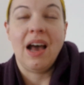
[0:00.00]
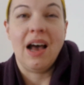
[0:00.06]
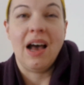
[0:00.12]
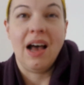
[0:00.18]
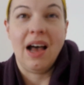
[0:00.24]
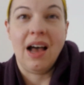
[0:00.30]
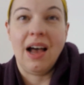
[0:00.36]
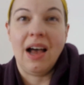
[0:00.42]

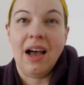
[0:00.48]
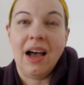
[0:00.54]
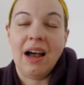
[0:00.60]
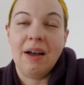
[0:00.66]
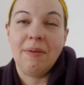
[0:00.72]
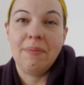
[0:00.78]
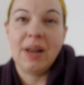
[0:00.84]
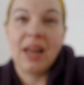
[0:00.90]

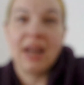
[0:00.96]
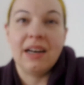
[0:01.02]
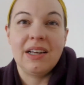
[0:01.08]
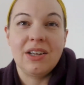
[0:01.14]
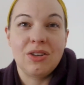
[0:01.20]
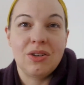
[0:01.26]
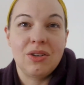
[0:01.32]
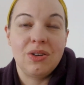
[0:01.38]
I'm
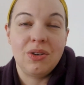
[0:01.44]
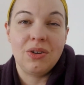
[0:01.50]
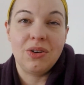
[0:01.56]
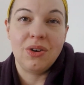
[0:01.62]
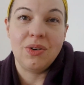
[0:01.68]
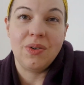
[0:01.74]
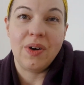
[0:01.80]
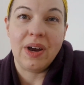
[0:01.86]
planning to
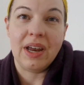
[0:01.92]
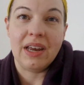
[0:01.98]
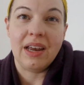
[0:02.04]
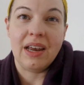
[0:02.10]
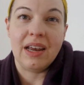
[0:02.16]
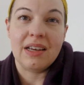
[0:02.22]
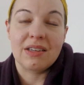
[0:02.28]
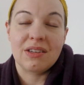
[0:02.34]
do
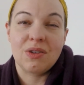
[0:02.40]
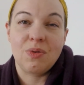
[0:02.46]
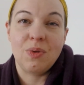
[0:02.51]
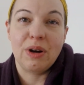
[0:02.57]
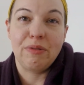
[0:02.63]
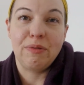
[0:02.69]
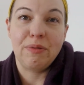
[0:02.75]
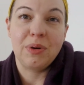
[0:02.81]
a
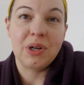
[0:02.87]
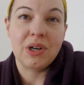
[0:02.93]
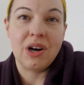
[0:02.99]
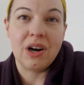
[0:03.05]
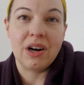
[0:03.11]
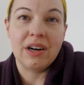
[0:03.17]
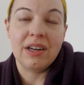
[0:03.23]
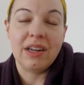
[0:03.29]
square foot
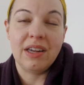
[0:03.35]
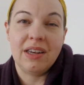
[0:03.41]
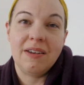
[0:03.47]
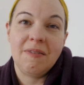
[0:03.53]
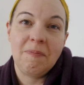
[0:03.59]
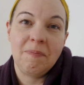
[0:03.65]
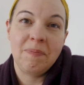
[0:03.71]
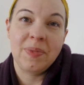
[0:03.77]

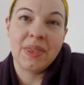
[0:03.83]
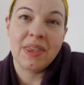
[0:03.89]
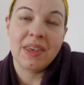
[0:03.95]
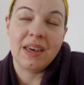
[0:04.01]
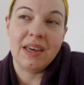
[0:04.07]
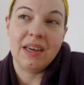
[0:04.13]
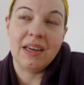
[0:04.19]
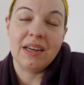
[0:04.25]
garden
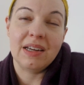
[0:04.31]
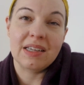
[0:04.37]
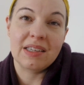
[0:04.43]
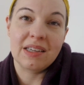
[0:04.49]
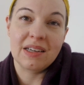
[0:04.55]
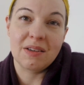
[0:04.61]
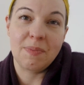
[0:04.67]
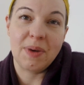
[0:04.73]
in a
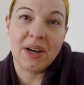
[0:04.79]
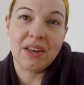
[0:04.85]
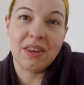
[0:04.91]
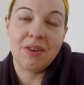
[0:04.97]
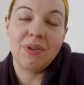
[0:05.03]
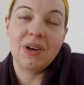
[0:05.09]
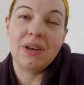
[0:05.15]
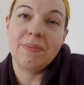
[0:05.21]

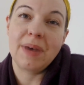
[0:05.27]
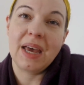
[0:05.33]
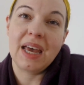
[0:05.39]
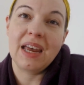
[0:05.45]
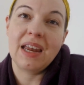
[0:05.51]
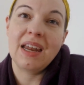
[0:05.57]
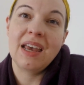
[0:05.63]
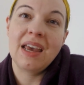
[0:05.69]
6x3
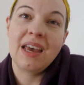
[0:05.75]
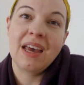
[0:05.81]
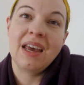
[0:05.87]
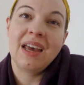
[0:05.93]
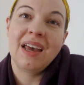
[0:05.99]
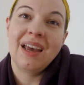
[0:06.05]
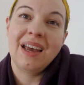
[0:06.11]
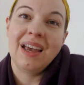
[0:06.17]
bed,
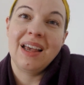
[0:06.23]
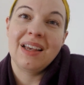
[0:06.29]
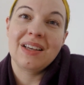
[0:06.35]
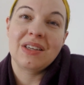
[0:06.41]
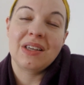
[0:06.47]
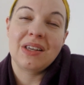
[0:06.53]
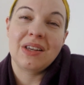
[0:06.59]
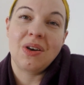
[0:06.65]

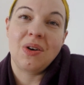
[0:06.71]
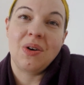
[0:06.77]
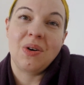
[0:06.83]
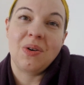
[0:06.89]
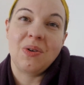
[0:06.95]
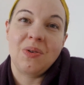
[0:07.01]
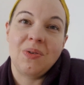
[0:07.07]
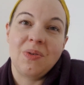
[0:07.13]

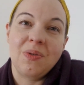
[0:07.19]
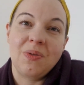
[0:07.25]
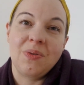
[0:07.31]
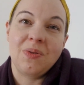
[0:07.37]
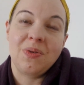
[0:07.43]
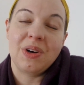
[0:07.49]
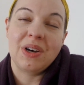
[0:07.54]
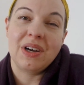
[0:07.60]

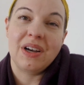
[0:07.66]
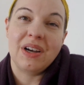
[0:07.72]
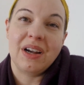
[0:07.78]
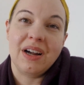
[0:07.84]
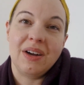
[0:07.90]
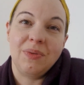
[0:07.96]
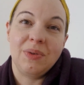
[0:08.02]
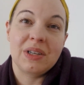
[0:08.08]
so
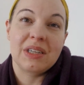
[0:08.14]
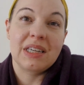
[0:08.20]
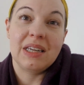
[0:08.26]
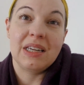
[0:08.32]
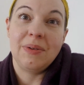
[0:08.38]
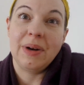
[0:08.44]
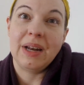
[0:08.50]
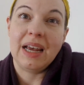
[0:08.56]
we'll
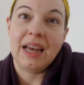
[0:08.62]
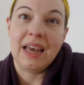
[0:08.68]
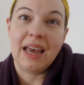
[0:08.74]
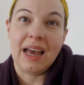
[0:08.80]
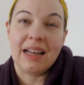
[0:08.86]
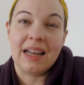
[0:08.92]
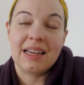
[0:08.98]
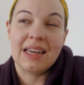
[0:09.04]
see what I
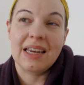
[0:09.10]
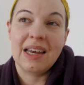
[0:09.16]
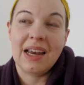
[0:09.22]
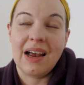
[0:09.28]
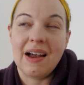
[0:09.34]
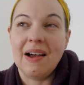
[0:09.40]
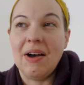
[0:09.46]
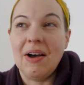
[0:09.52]
get.
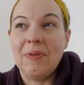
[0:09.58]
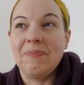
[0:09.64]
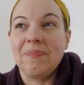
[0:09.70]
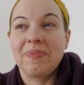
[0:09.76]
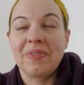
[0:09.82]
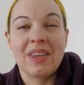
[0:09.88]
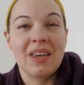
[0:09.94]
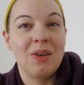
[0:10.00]

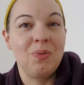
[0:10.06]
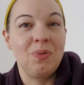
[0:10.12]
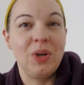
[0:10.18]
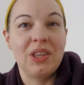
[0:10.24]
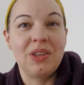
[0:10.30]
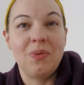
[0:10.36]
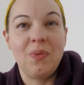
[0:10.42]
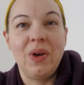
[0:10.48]

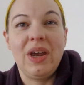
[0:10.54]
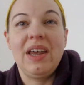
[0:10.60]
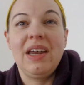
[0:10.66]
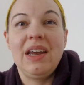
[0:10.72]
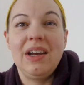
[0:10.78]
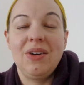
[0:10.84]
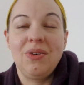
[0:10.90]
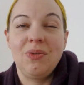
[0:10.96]
With the
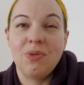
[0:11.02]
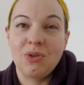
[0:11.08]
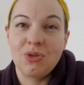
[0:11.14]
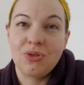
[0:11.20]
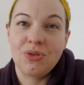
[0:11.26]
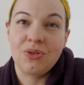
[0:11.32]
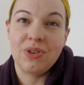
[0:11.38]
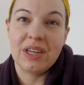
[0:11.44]
way
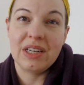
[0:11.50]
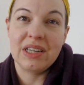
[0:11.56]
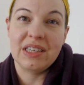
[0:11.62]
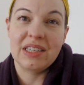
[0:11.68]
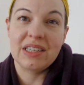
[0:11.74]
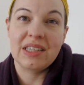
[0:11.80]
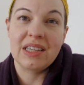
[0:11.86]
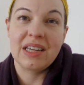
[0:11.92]

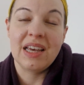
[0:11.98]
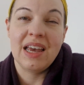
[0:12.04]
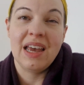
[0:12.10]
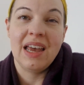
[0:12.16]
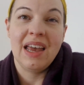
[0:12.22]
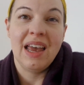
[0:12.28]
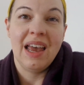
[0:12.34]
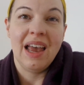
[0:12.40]
groceries
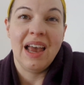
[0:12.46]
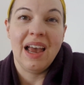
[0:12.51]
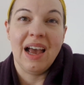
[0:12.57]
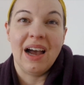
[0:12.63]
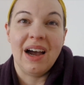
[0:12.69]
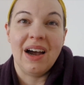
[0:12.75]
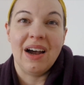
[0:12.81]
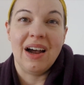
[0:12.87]

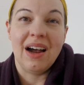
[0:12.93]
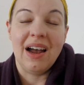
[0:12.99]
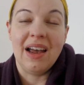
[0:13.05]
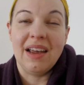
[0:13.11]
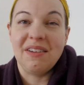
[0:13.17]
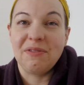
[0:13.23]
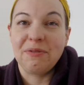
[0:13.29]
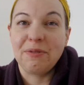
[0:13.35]

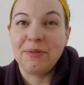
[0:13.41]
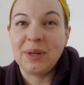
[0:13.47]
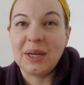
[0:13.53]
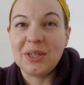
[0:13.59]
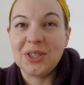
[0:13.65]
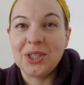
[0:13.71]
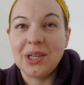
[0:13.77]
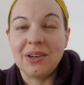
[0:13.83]
and
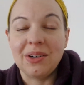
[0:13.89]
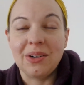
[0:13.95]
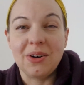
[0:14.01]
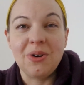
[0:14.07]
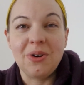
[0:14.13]
inflation are